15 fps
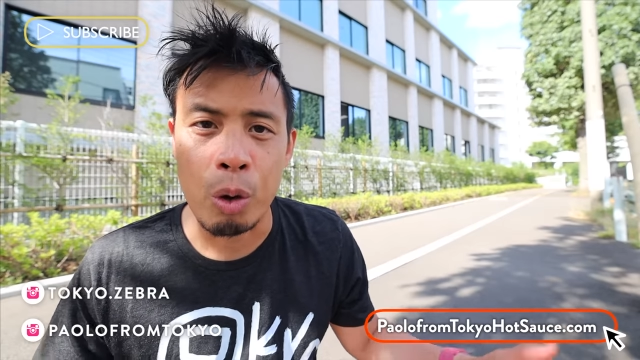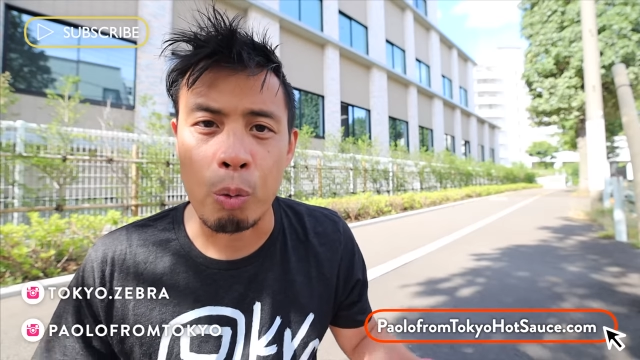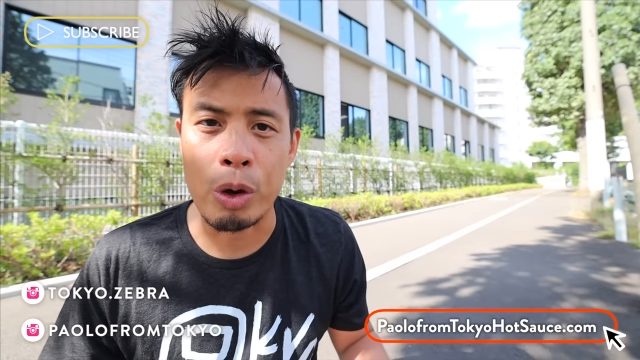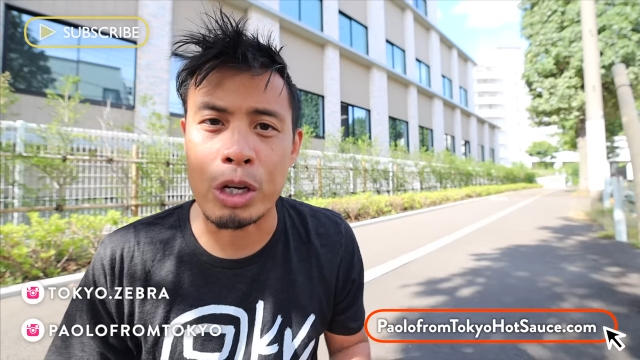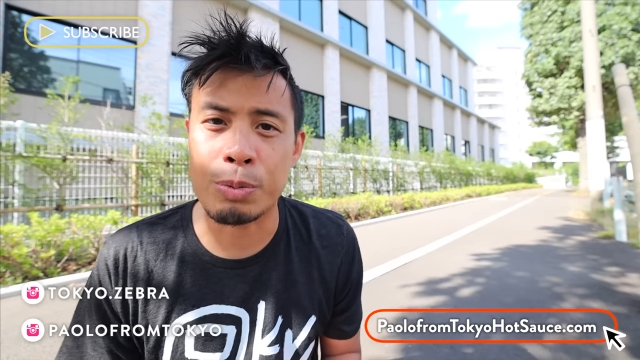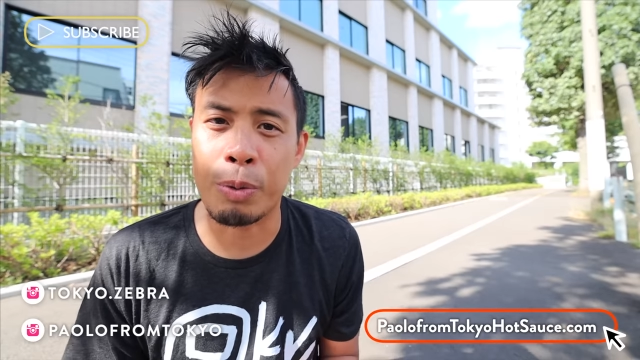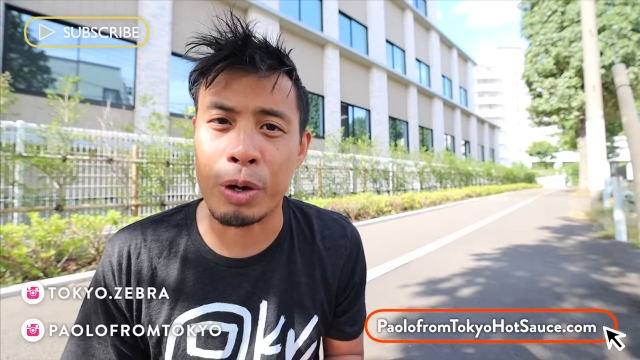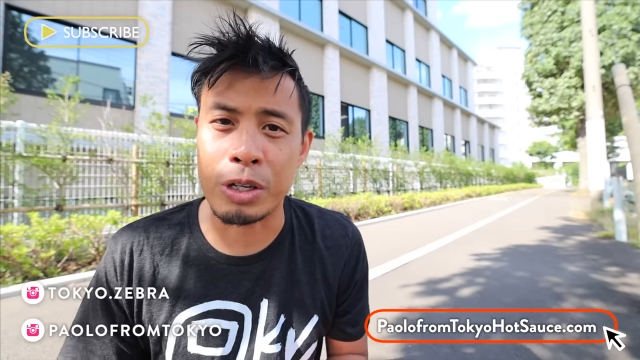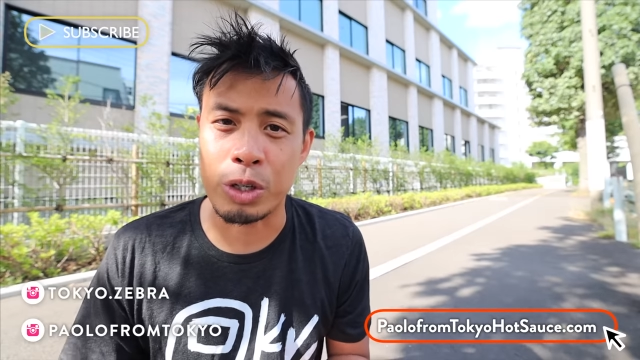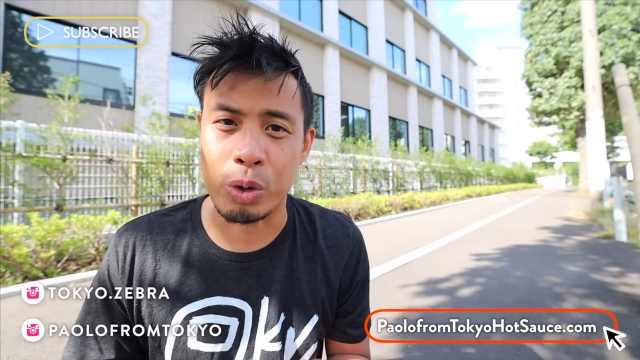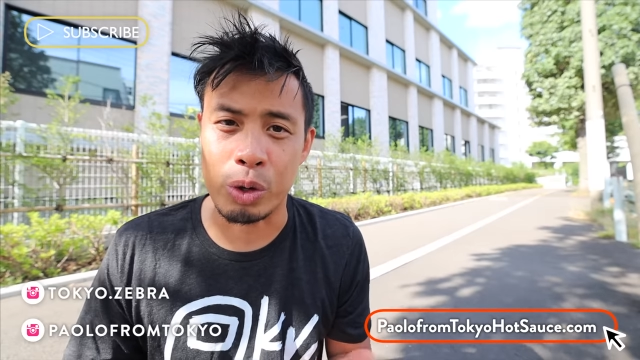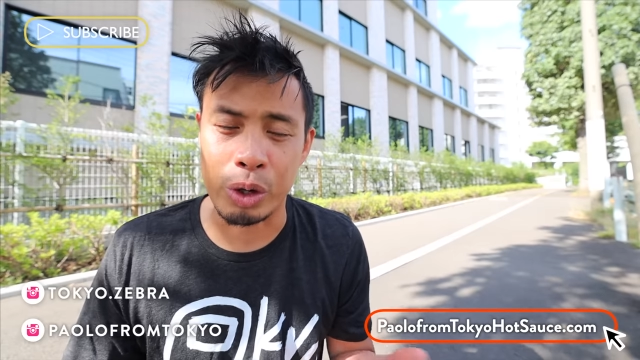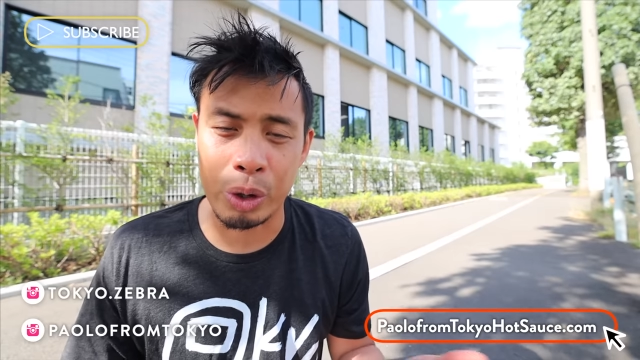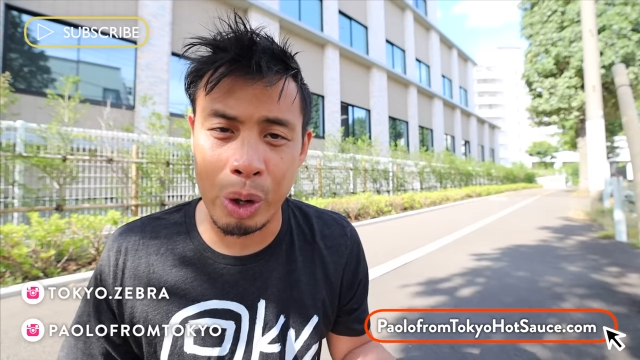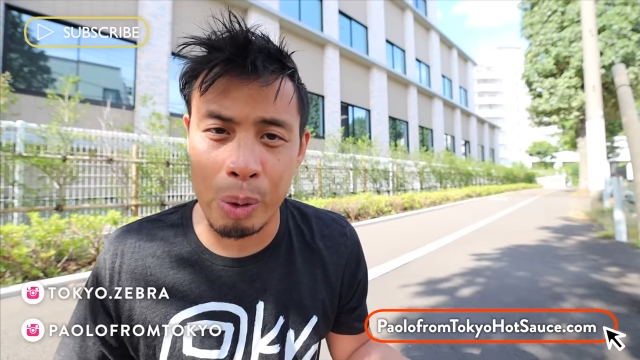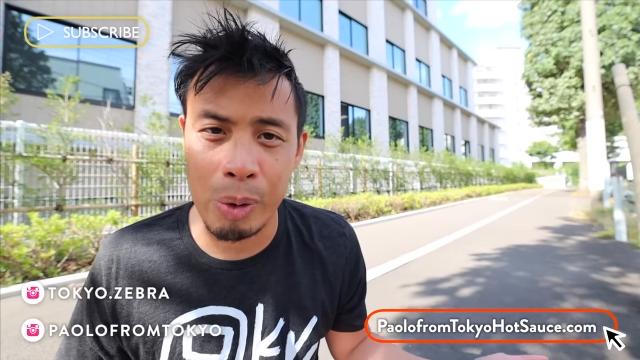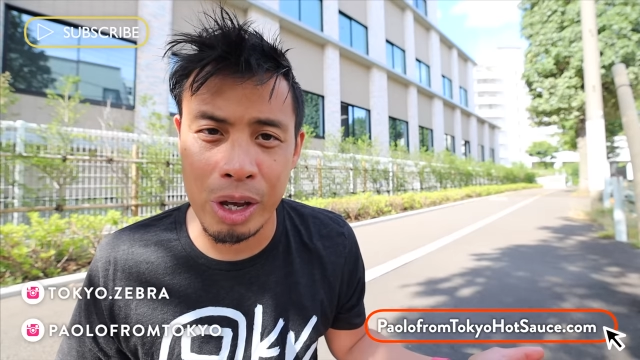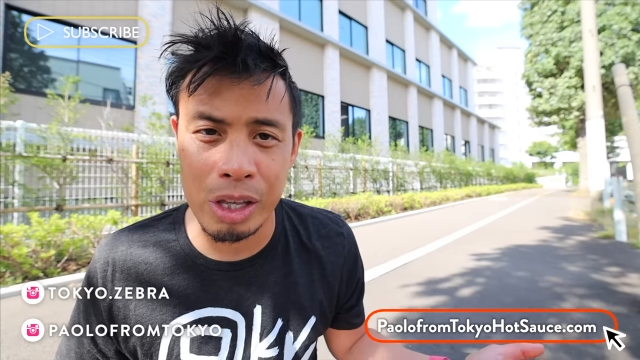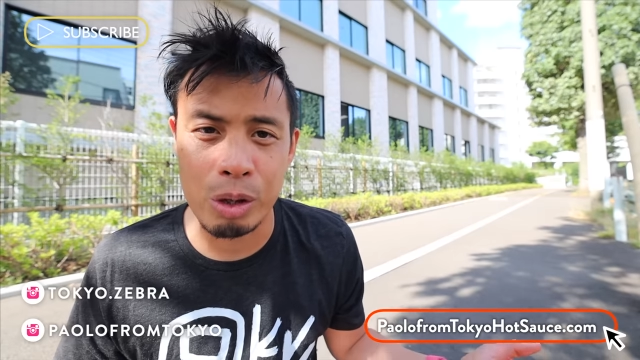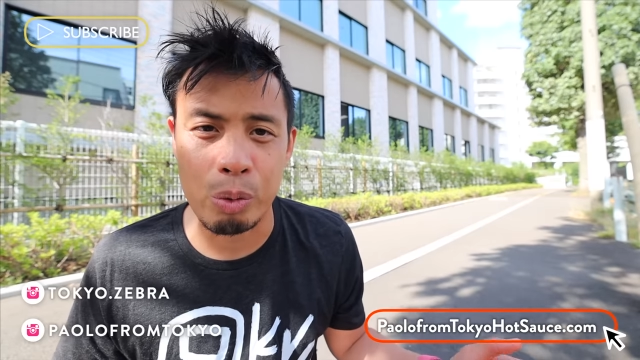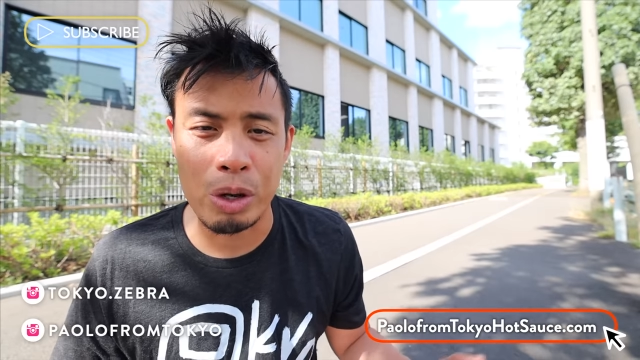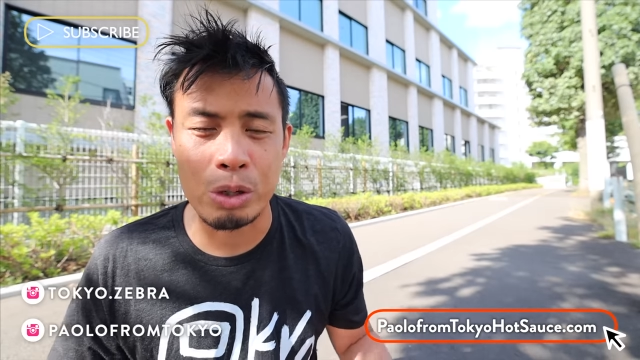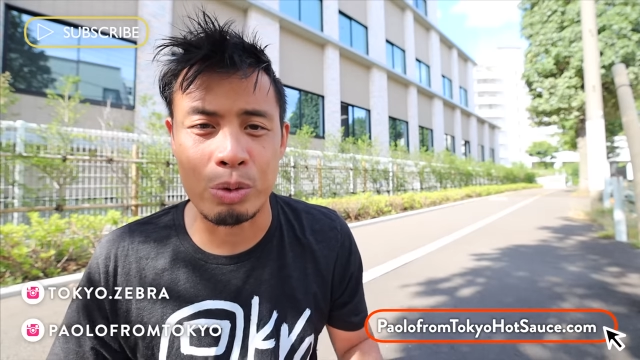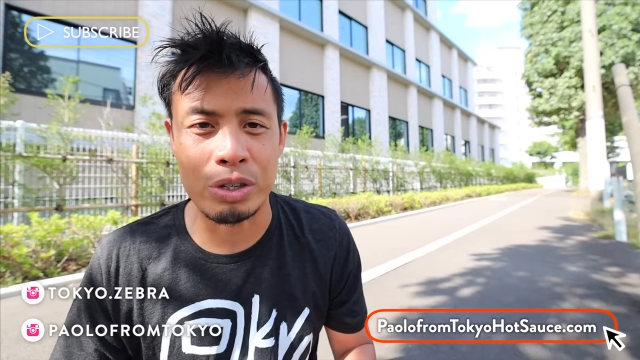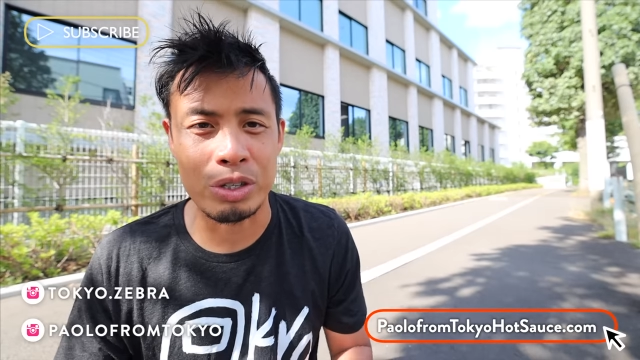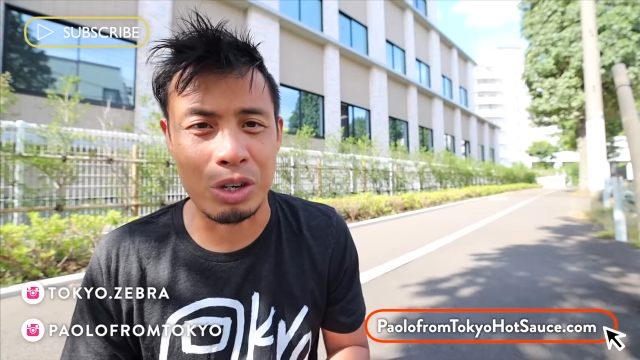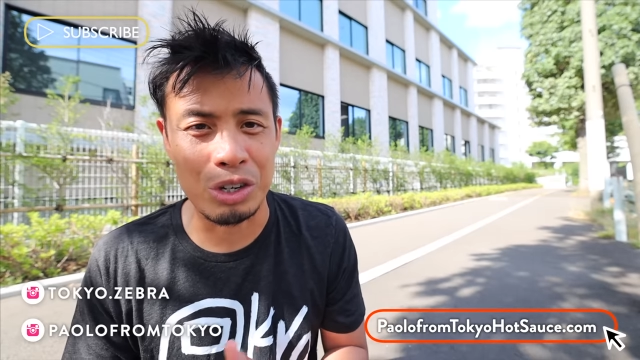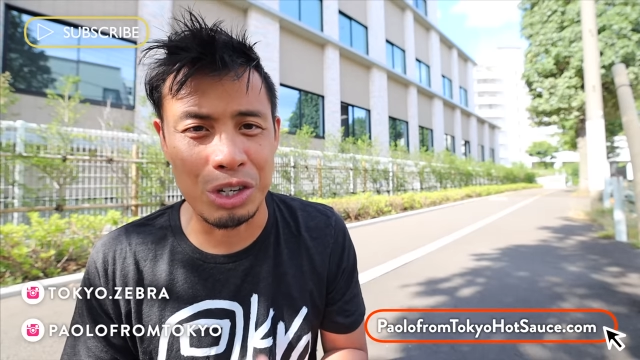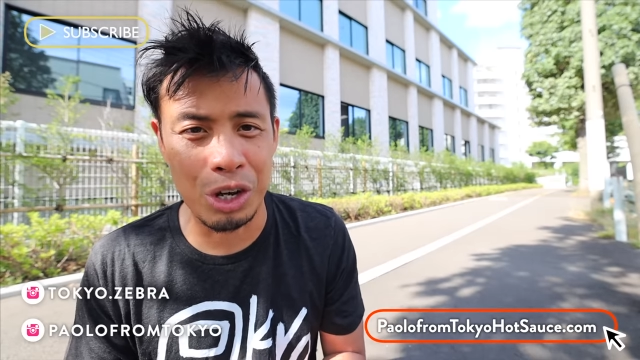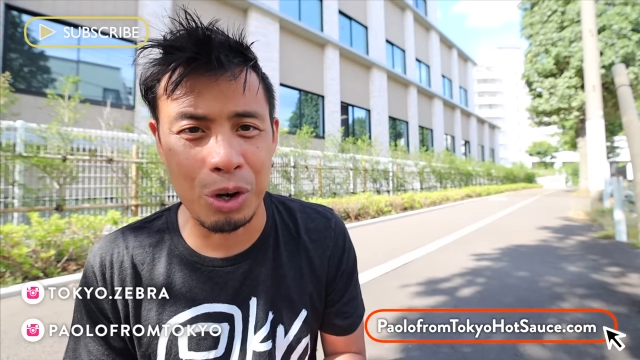which points you agree with, which ones
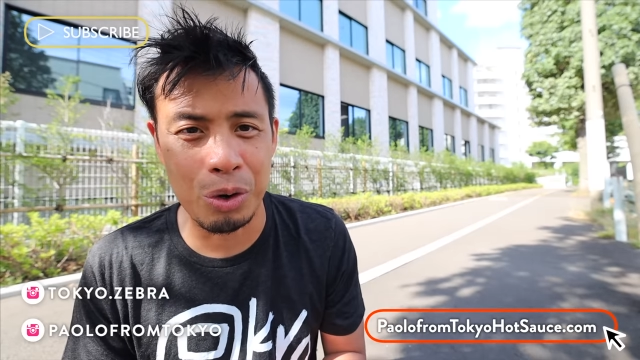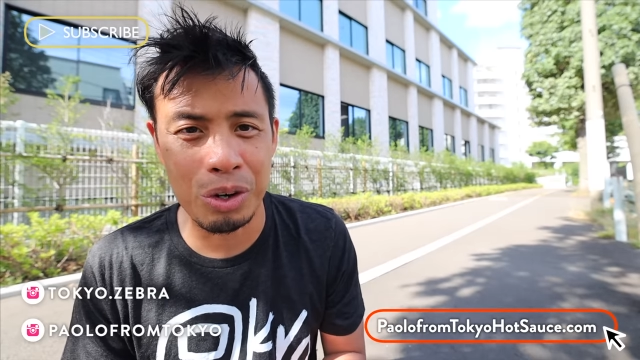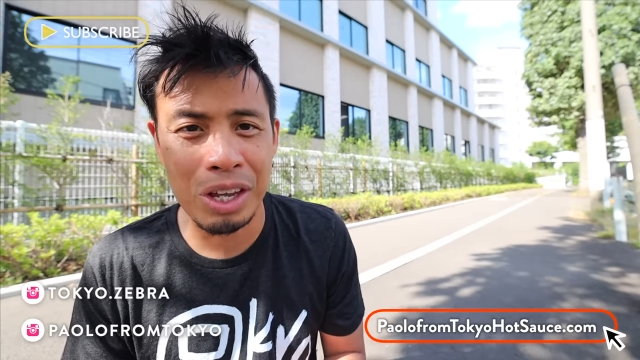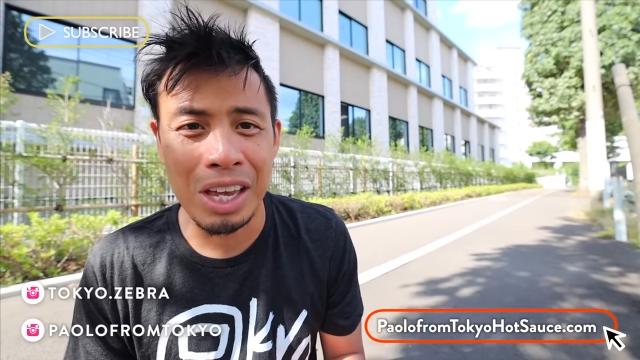you don't,